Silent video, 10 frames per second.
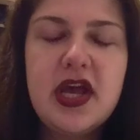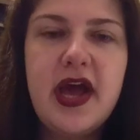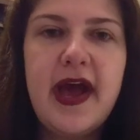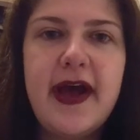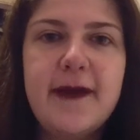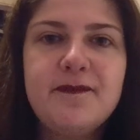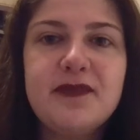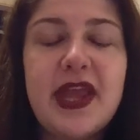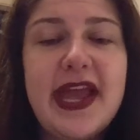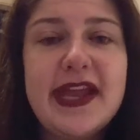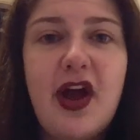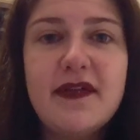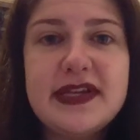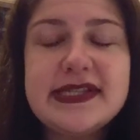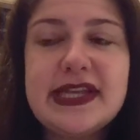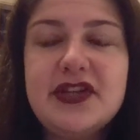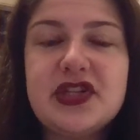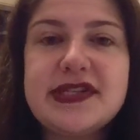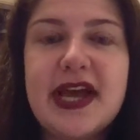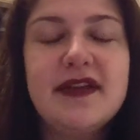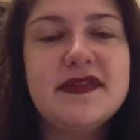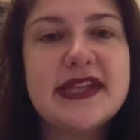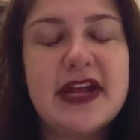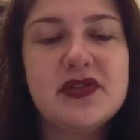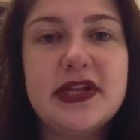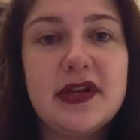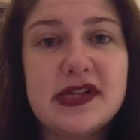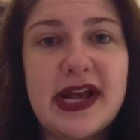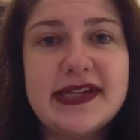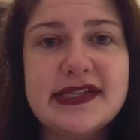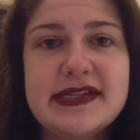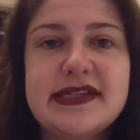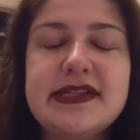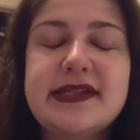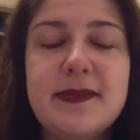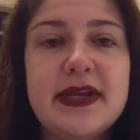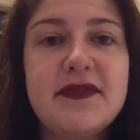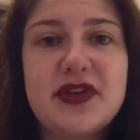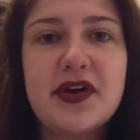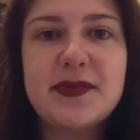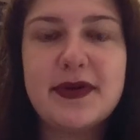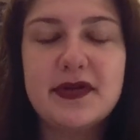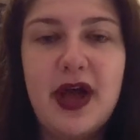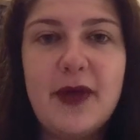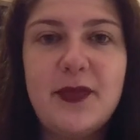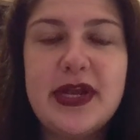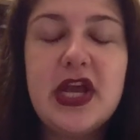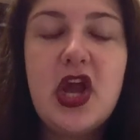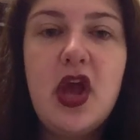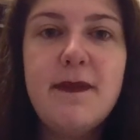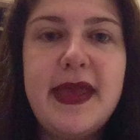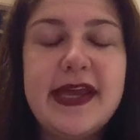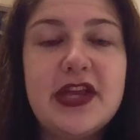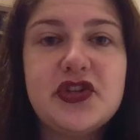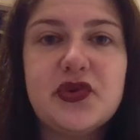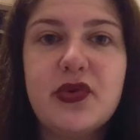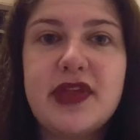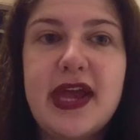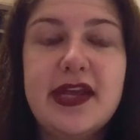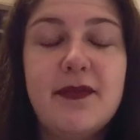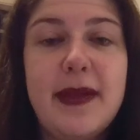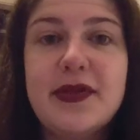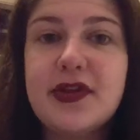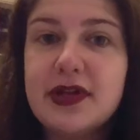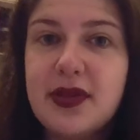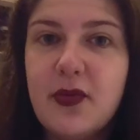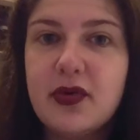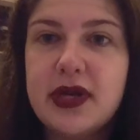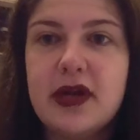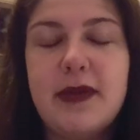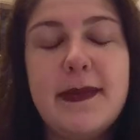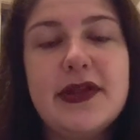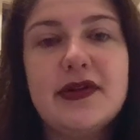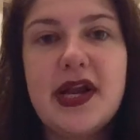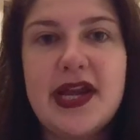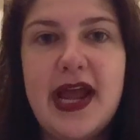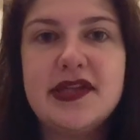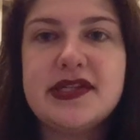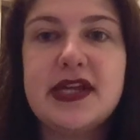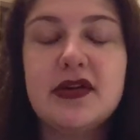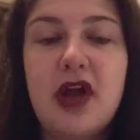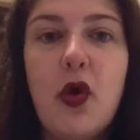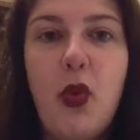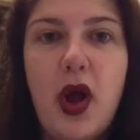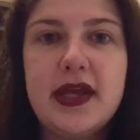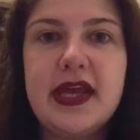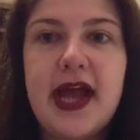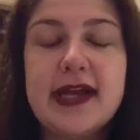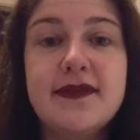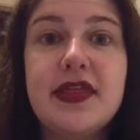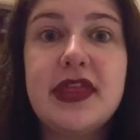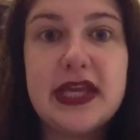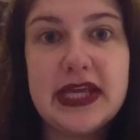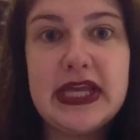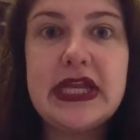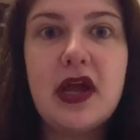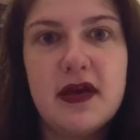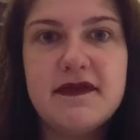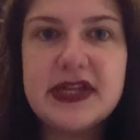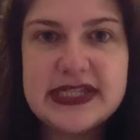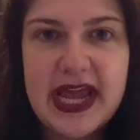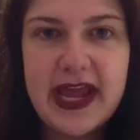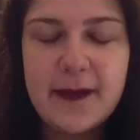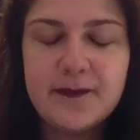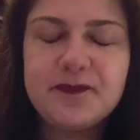And obviously just kind of scheduling your classes. This is something I've talked about a lot, but making sure that, maybe they're in the morning or maybe they're at night so that you're not walking kind of in the heat of the day.